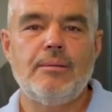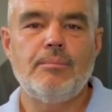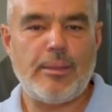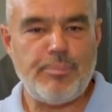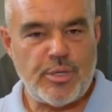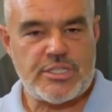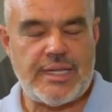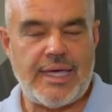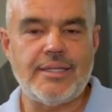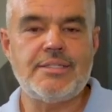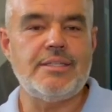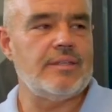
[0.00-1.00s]
my
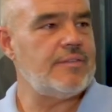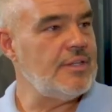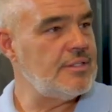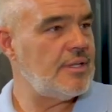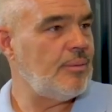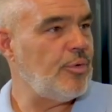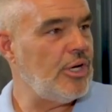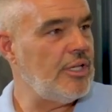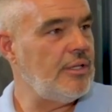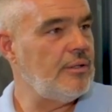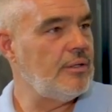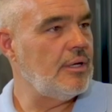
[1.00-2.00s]
personality, the things that I'm
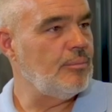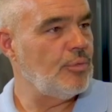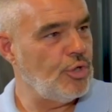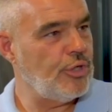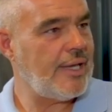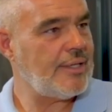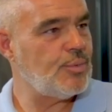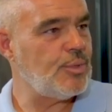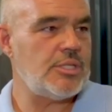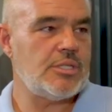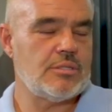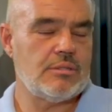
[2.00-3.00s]
really good at,
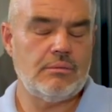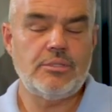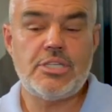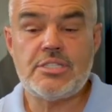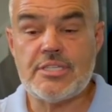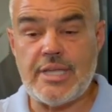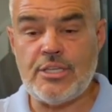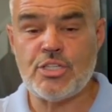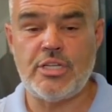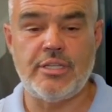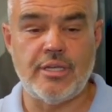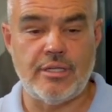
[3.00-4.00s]
which is
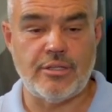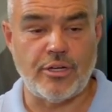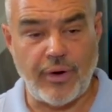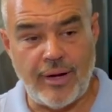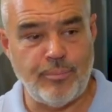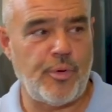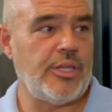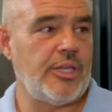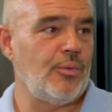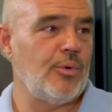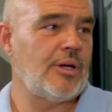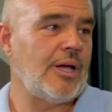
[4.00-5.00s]
essentially the
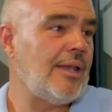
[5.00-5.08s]
groundbreaking work.